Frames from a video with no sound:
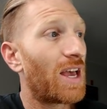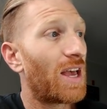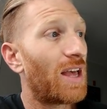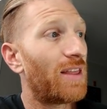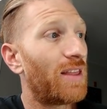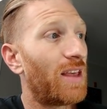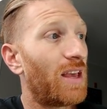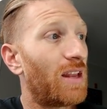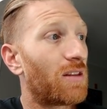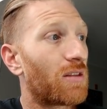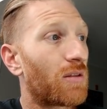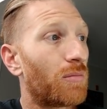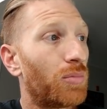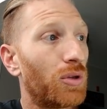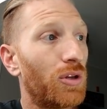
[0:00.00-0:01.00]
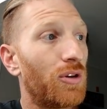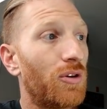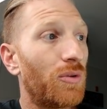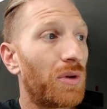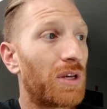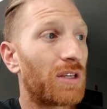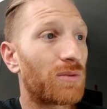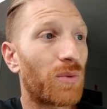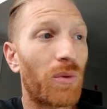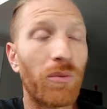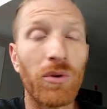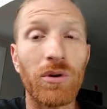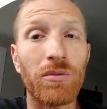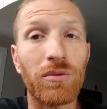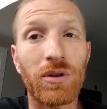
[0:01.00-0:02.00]
And then the blue is when
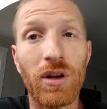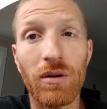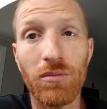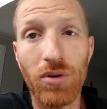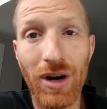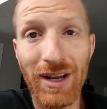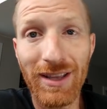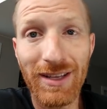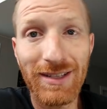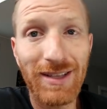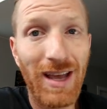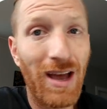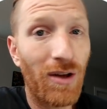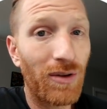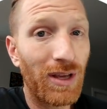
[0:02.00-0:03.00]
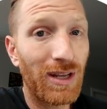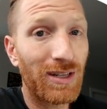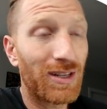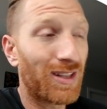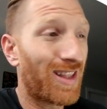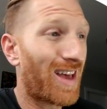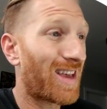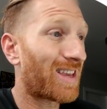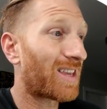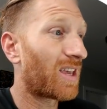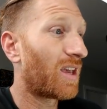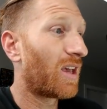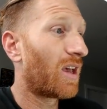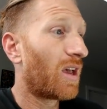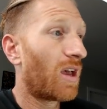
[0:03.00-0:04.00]
we're going to break this down into like